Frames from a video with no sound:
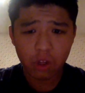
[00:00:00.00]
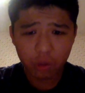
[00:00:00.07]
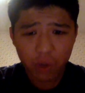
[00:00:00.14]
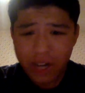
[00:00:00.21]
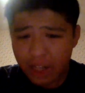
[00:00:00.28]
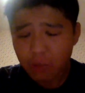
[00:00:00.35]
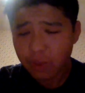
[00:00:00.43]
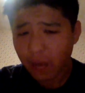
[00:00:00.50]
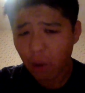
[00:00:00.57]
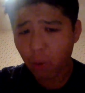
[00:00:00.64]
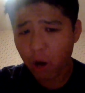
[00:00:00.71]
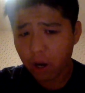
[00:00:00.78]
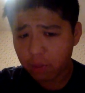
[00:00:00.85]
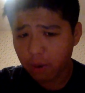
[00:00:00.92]
Three days without
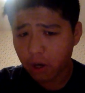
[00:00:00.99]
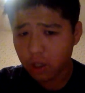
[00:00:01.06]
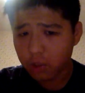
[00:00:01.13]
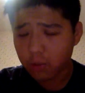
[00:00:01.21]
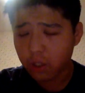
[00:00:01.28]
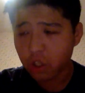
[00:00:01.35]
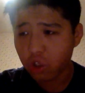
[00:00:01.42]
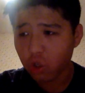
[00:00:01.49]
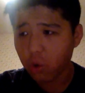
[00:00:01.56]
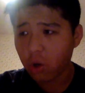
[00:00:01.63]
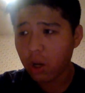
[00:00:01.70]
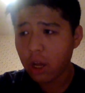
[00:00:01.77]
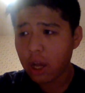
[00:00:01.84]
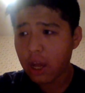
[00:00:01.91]
water part is pretty true.
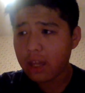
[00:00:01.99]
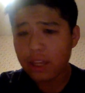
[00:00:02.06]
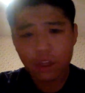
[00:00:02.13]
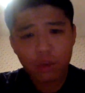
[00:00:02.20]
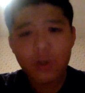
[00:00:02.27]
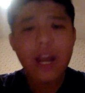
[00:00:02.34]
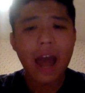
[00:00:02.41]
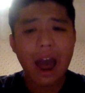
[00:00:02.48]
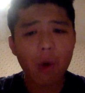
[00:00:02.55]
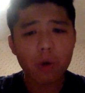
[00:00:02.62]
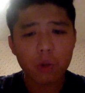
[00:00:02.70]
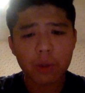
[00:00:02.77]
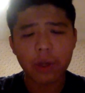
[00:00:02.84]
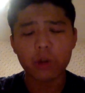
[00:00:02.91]
The three
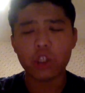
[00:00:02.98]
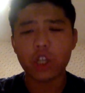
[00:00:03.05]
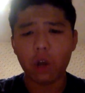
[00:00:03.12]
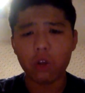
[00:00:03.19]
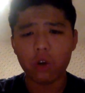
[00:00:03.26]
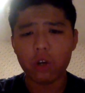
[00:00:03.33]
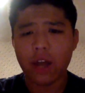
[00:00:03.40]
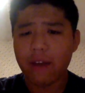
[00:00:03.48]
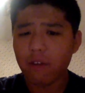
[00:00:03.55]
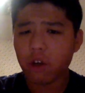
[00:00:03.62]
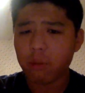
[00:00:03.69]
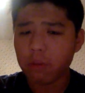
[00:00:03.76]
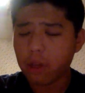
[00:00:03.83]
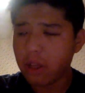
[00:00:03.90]
hours without shelter never
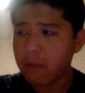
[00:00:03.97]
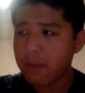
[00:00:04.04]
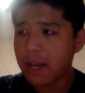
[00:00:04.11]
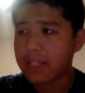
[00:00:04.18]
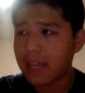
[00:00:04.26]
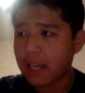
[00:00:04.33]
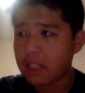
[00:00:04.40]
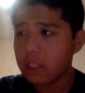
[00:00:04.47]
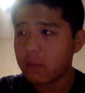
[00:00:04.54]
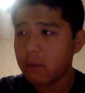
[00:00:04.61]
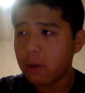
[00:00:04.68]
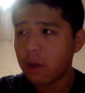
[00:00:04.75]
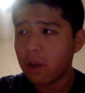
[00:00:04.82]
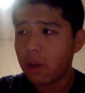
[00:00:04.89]
completely made sense to
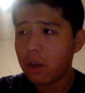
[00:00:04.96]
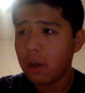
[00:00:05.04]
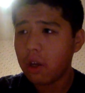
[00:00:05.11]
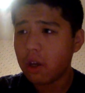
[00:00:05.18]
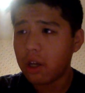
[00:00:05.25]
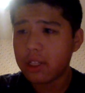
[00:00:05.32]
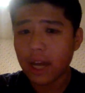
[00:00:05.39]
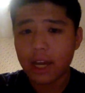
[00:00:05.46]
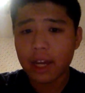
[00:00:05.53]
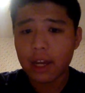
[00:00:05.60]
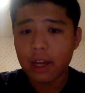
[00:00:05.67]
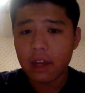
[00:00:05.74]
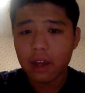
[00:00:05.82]
me because like